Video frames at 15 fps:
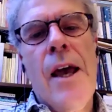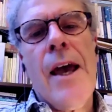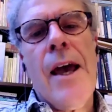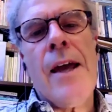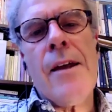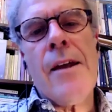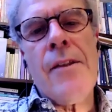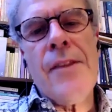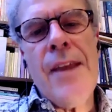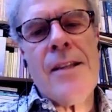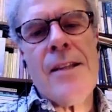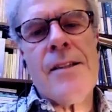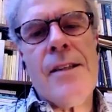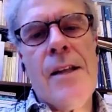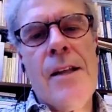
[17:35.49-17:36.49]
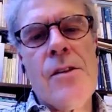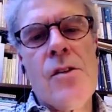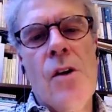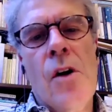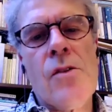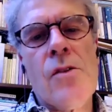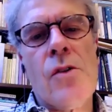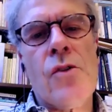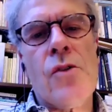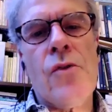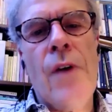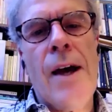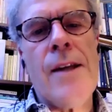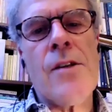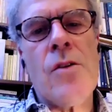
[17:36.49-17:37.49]
And in mm-hmm. that sense, also
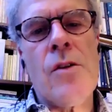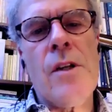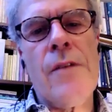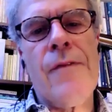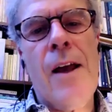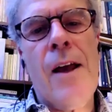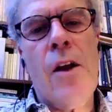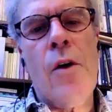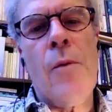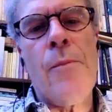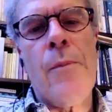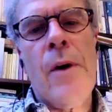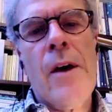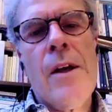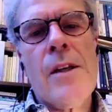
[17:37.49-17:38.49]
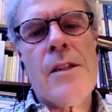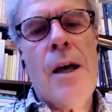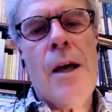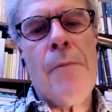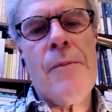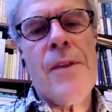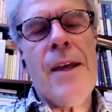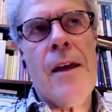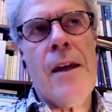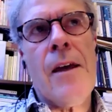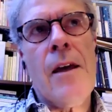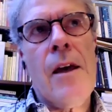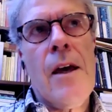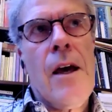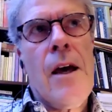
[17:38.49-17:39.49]
try to develop
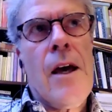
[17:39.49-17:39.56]
something